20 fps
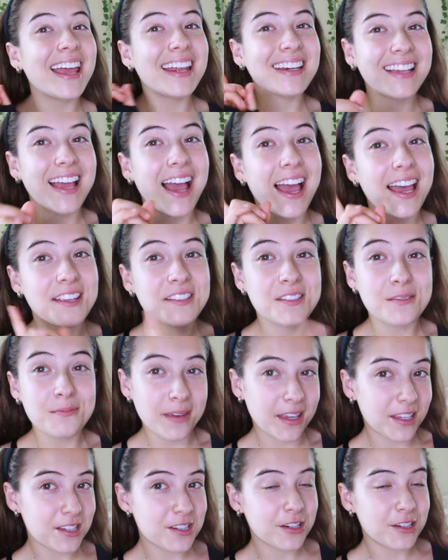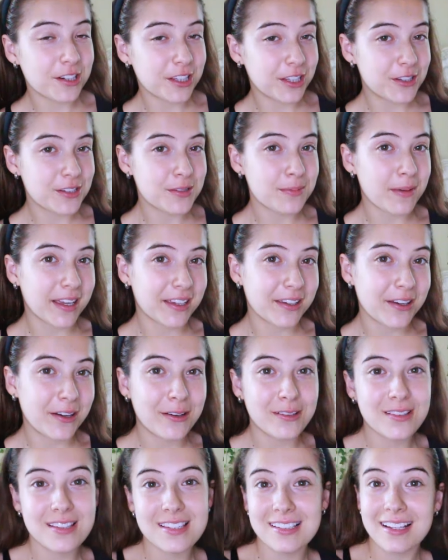And guys, make sure to use my
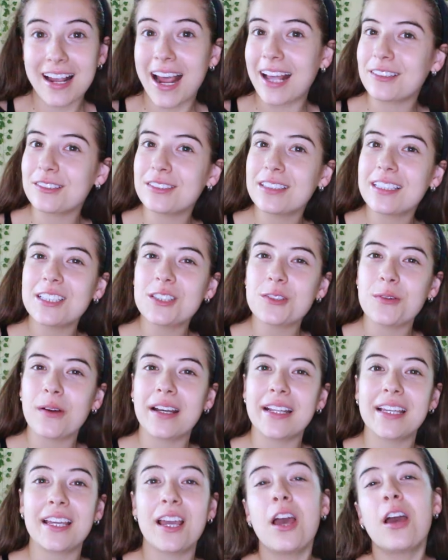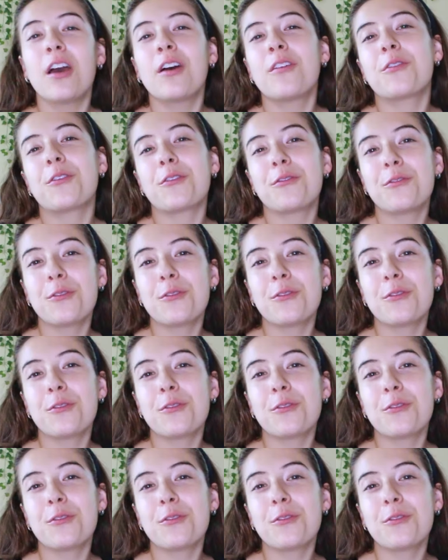code SKYLARLEE20 for